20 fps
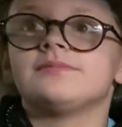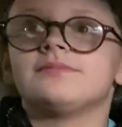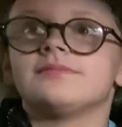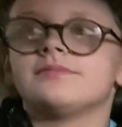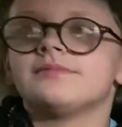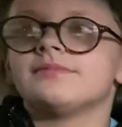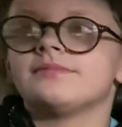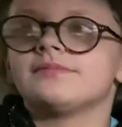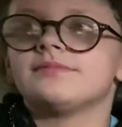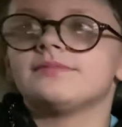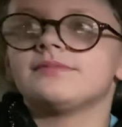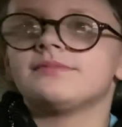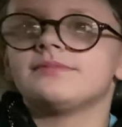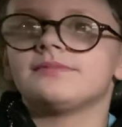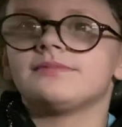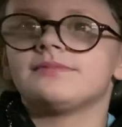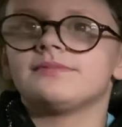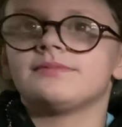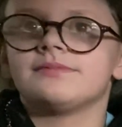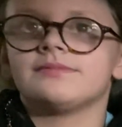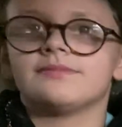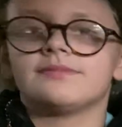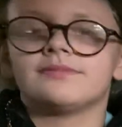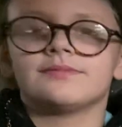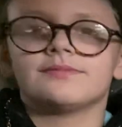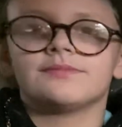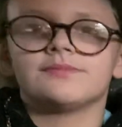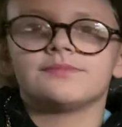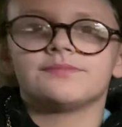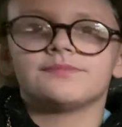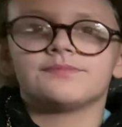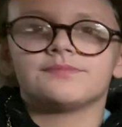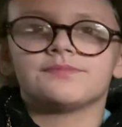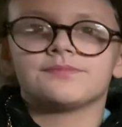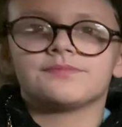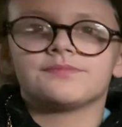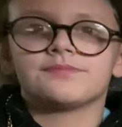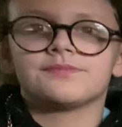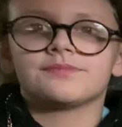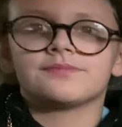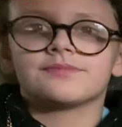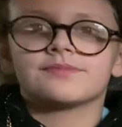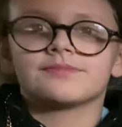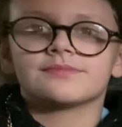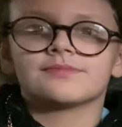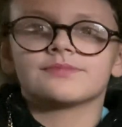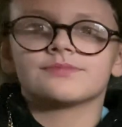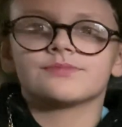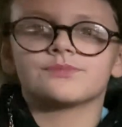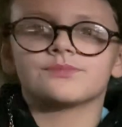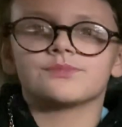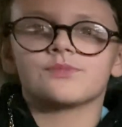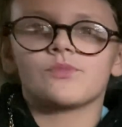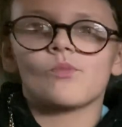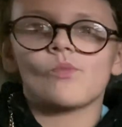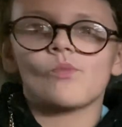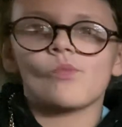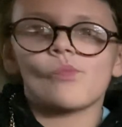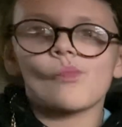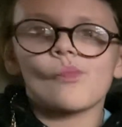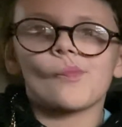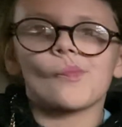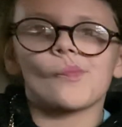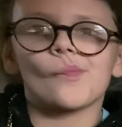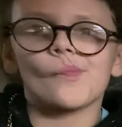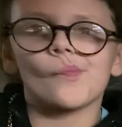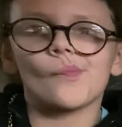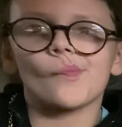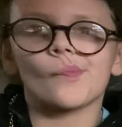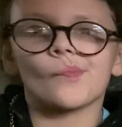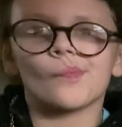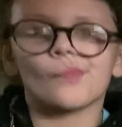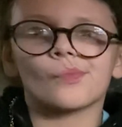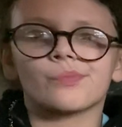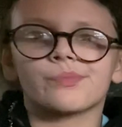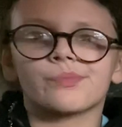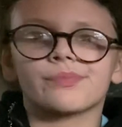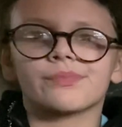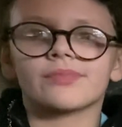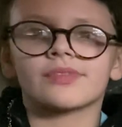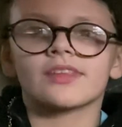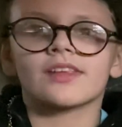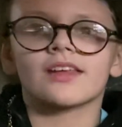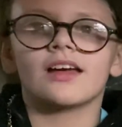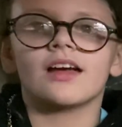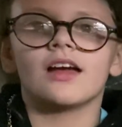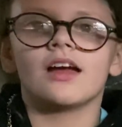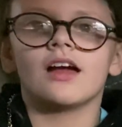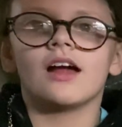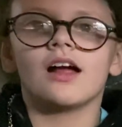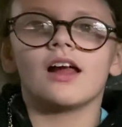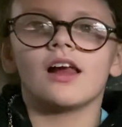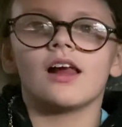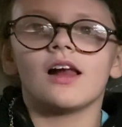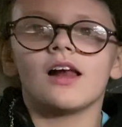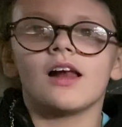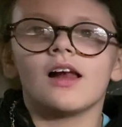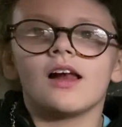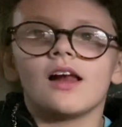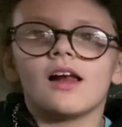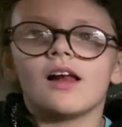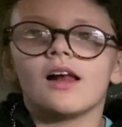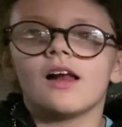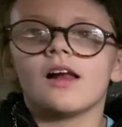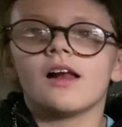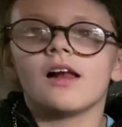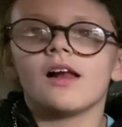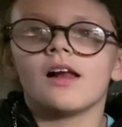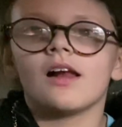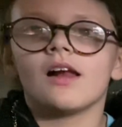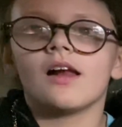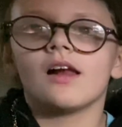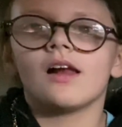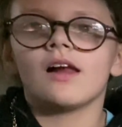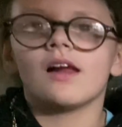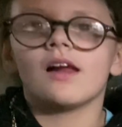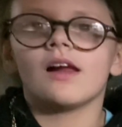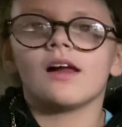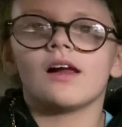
(silent)